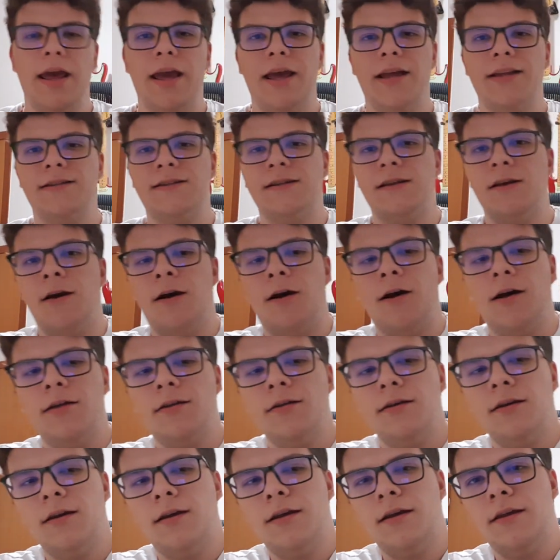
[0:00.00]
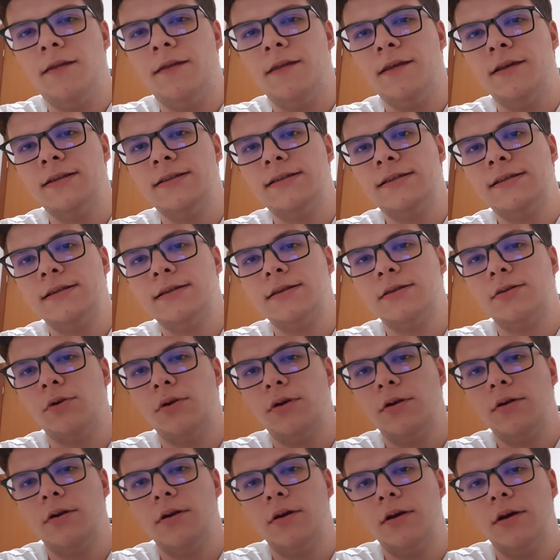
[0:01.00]
It's got this
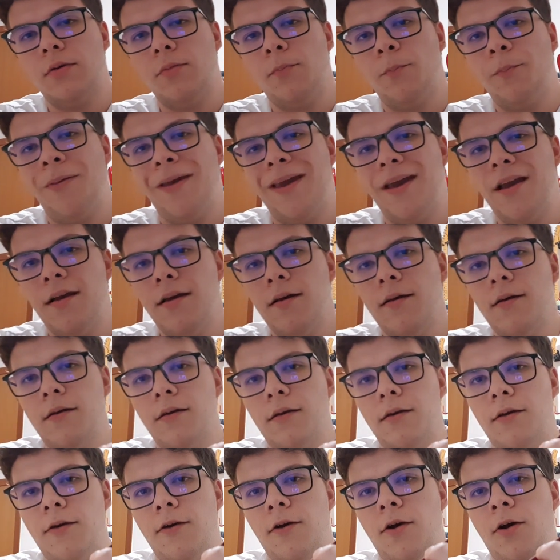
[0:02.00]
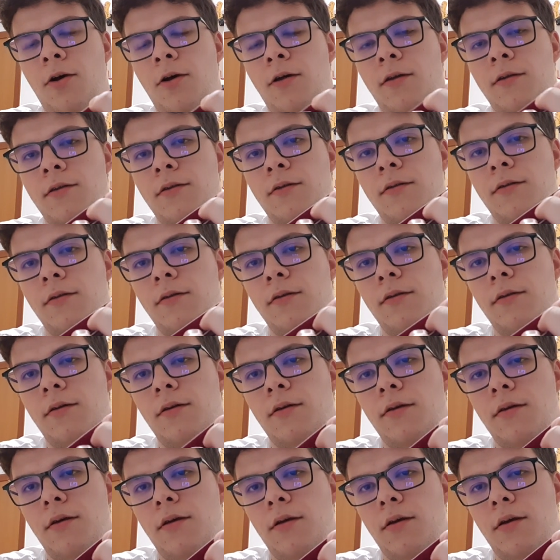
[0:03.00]
pink on
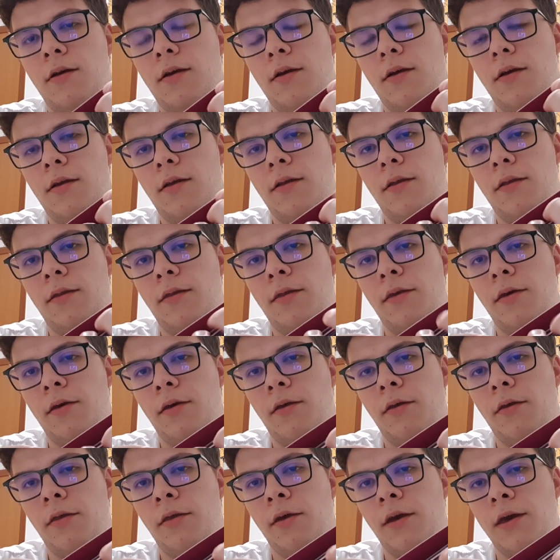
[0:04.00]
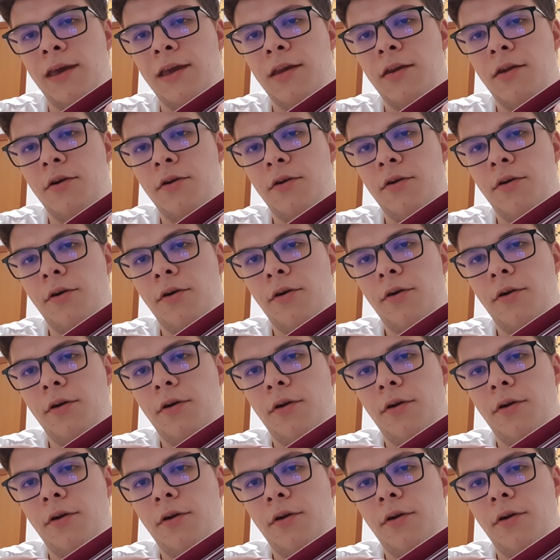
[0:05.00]
the inner